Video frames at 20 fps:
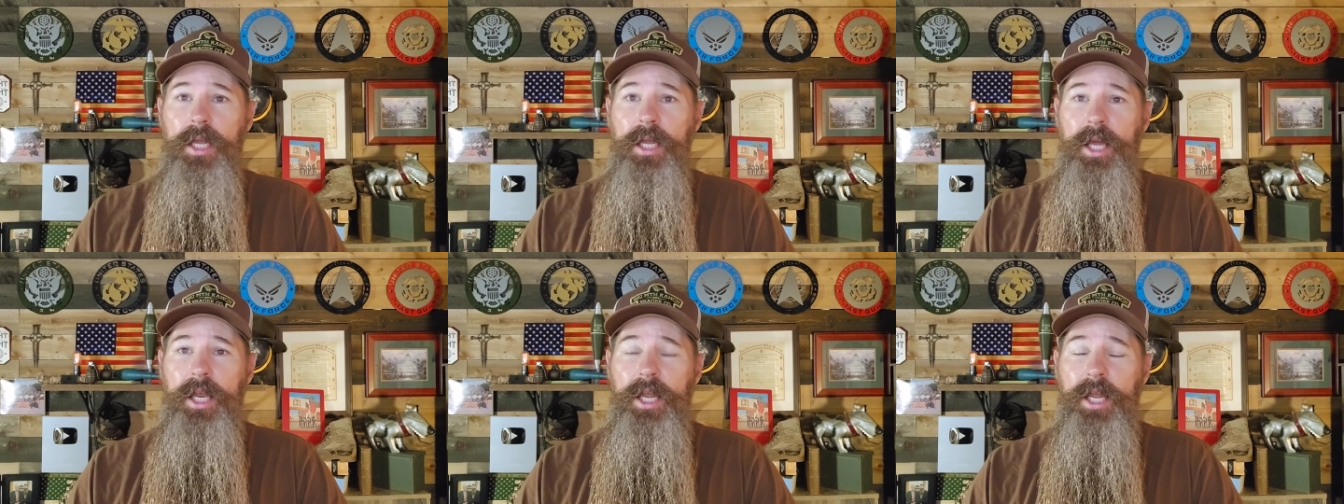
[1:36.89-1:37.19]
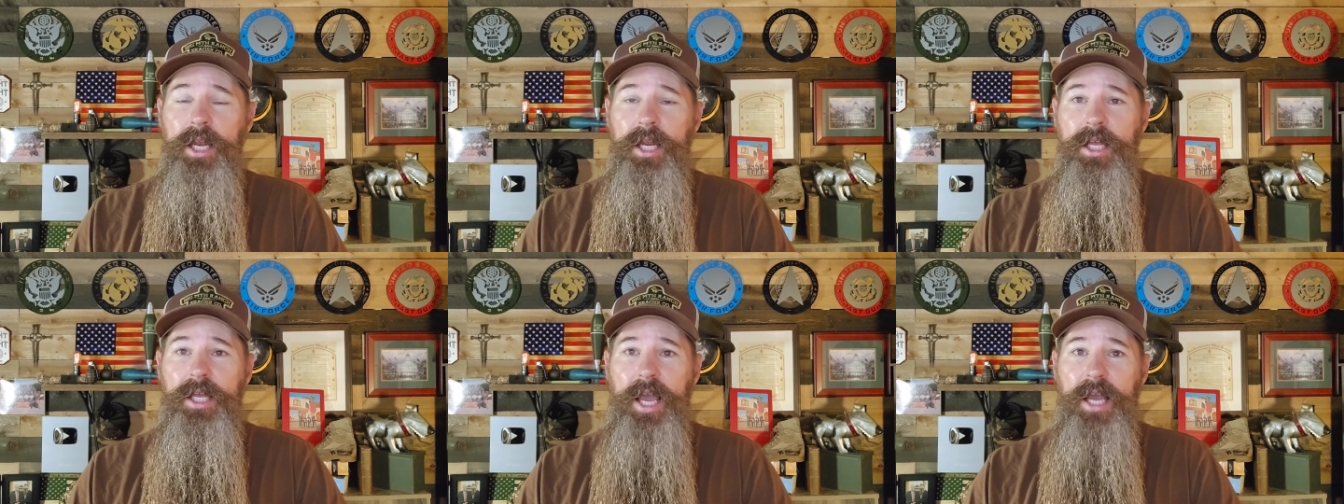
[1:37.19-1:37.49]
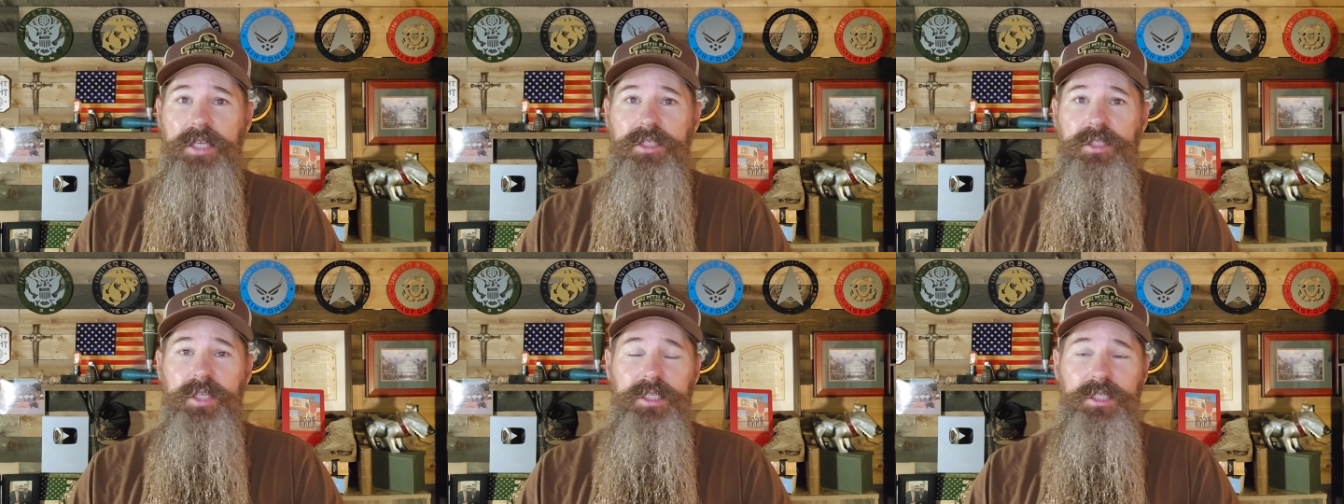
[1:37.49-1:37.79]
In any
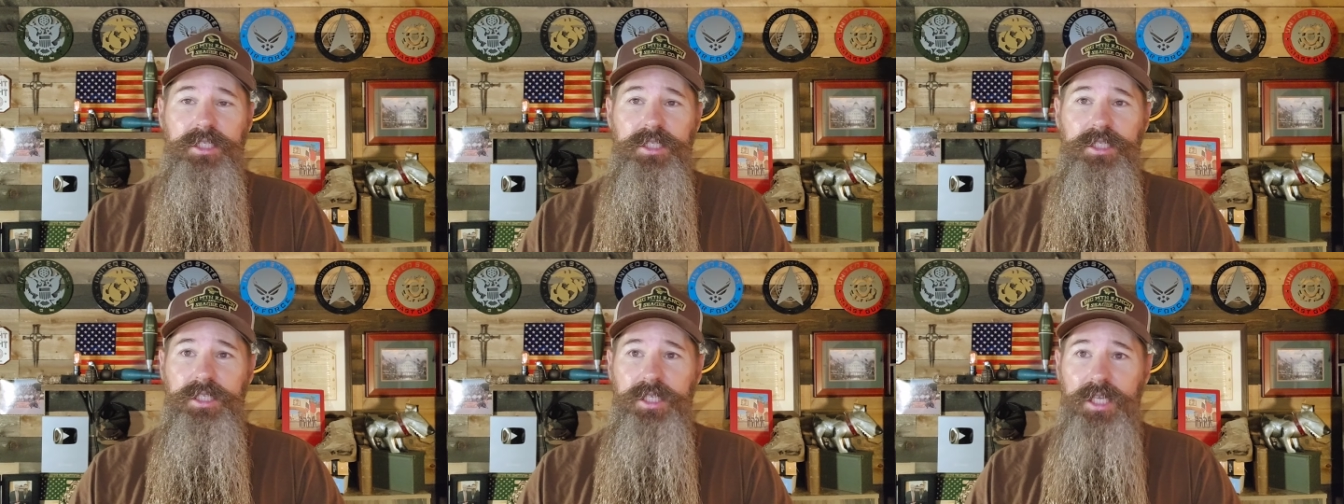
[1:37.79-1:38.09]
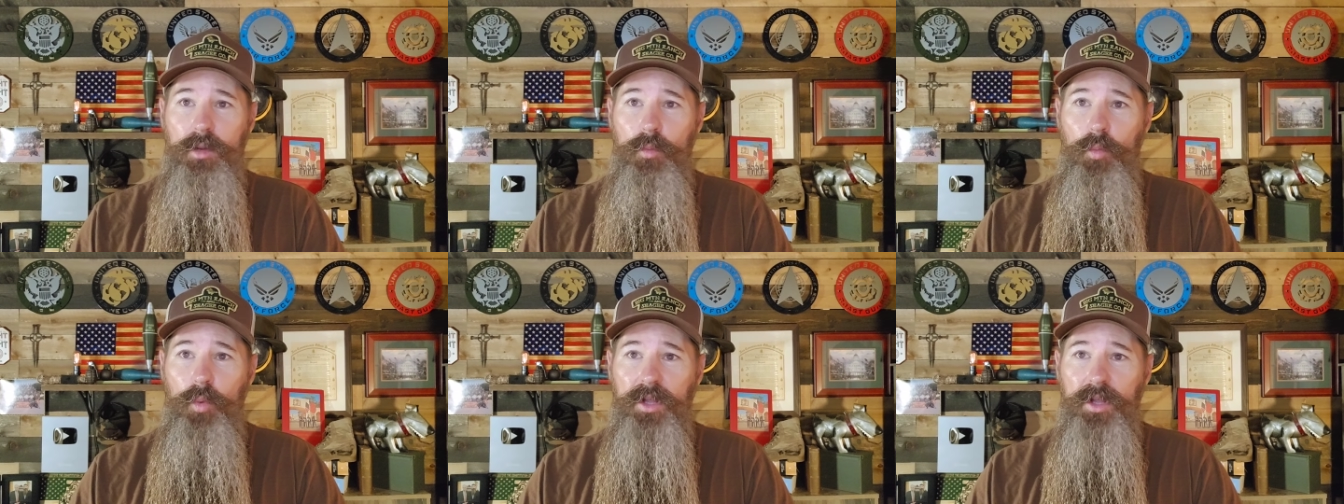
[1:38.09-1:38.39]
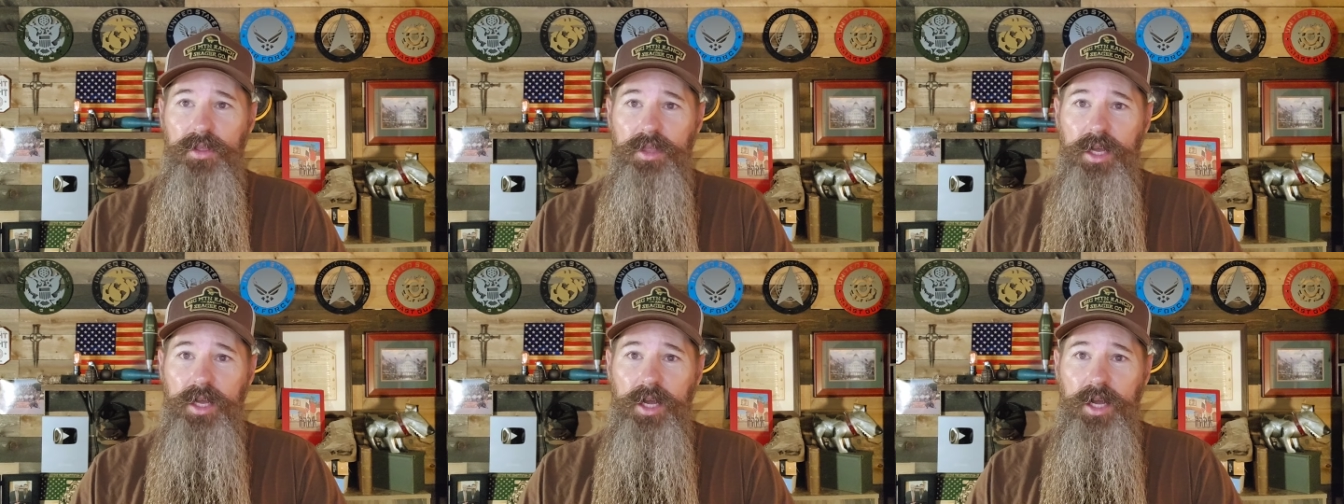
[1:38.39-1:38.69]
case, let's see
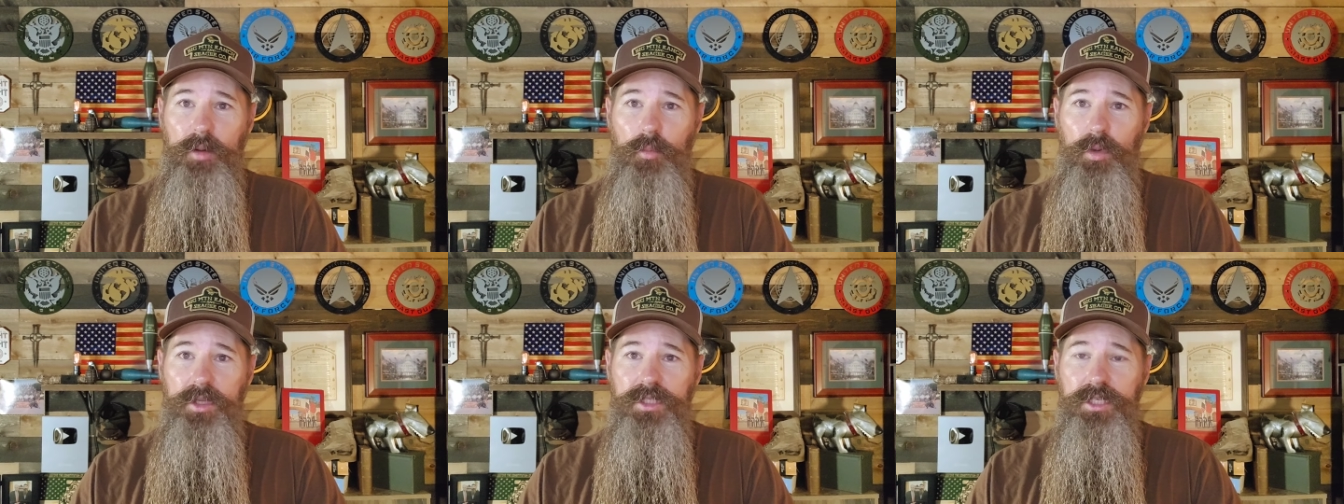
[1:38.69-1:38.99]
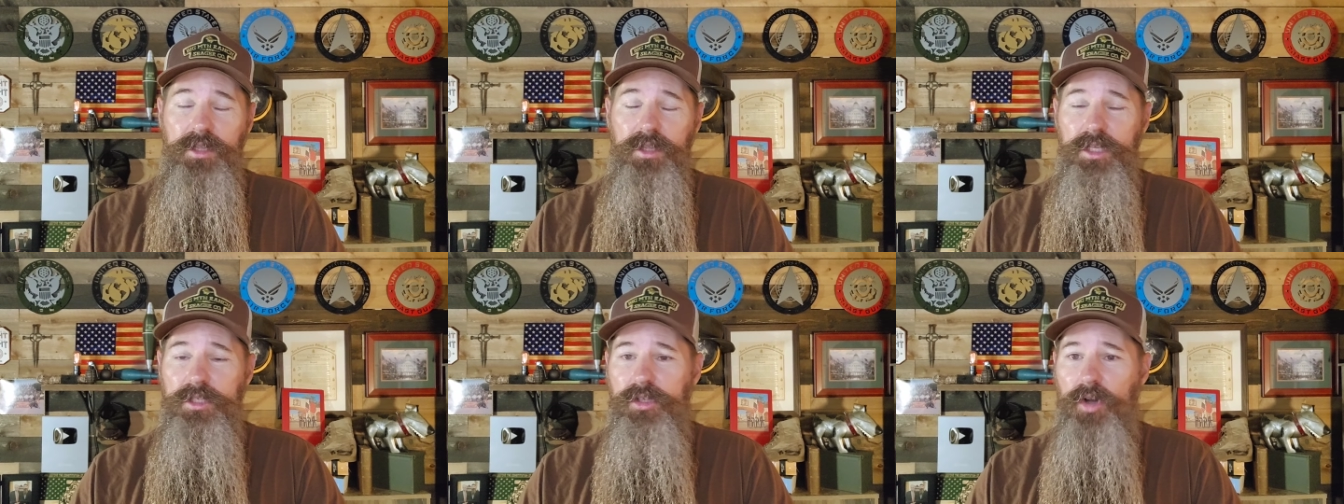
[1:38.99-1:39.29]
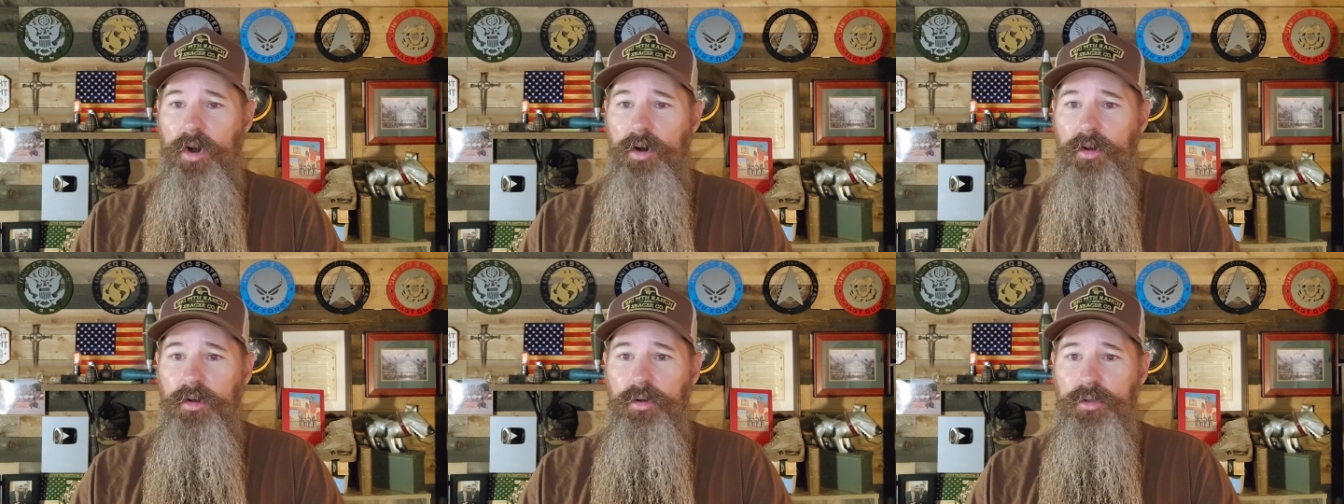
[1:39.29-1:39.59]
what the, what's in this
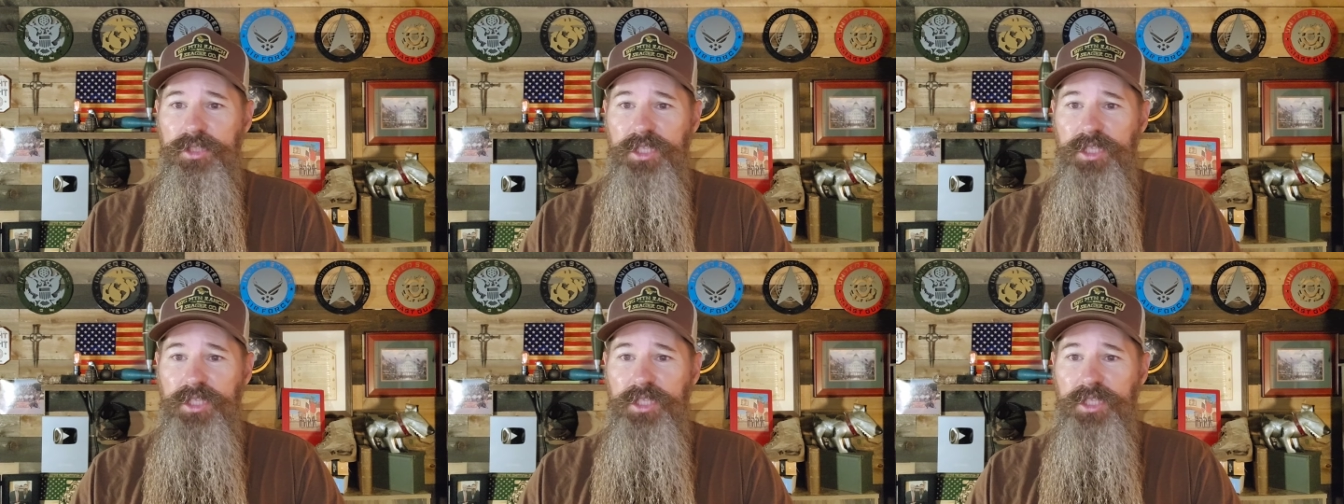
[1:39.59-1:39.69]
article.